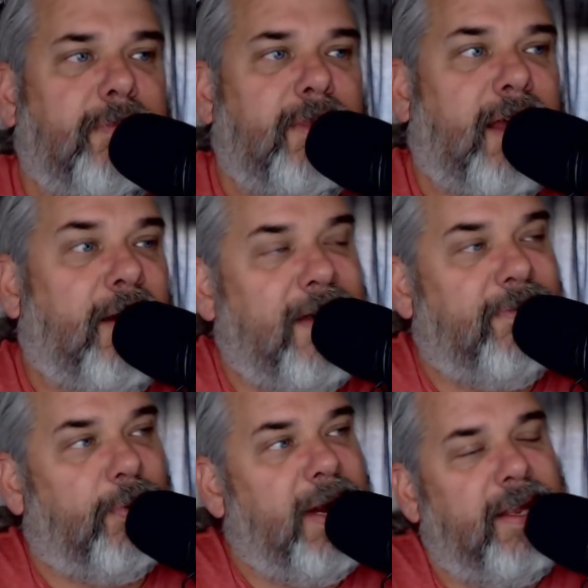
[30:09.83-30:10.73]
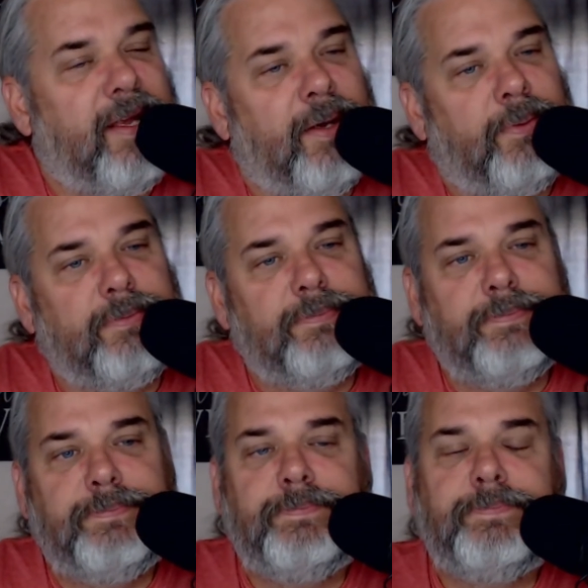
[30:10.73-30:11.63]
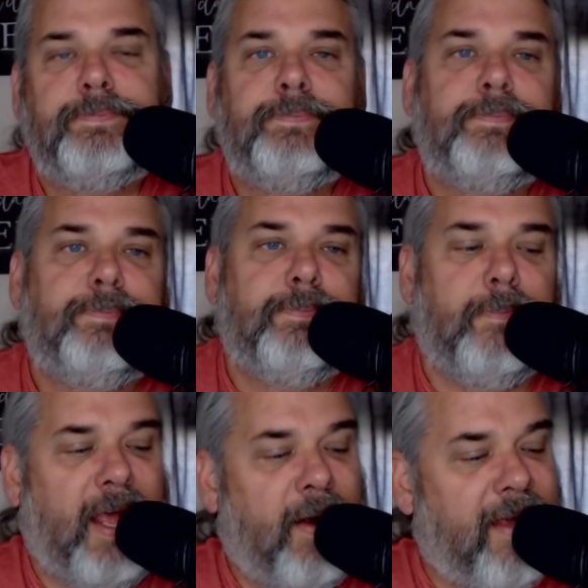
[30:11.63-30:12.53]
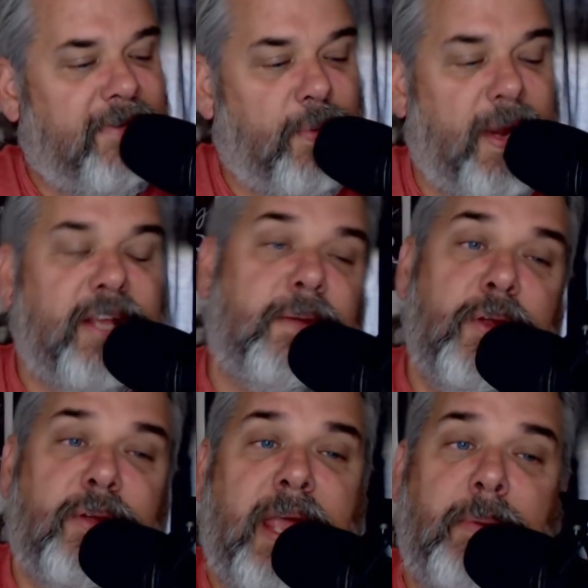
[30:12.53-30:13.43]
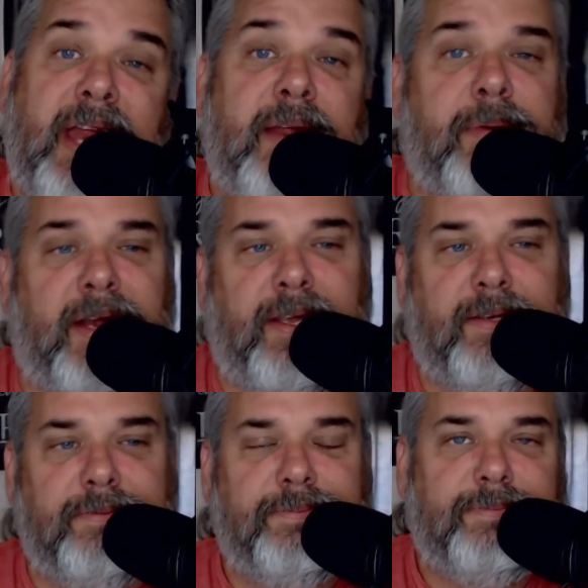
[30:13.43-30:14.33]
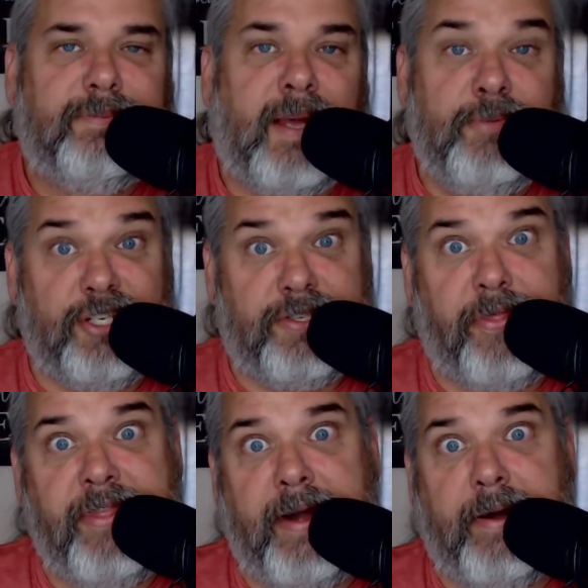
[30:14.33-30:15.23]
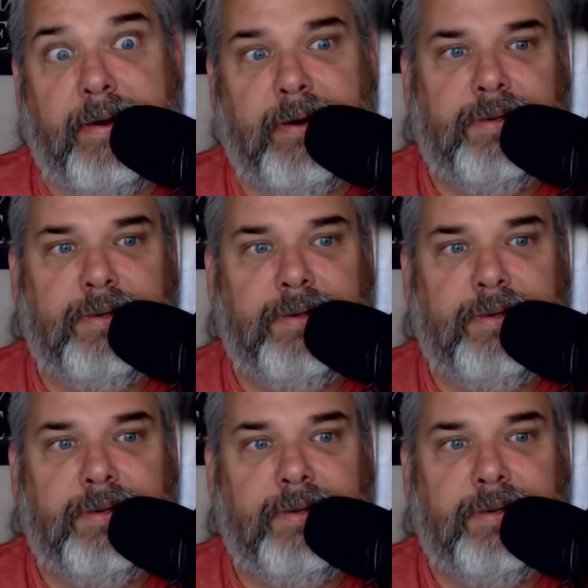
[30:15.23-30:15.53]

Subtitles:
I don't have a radio. I don't have any way to communicate with anybody. I'm just there.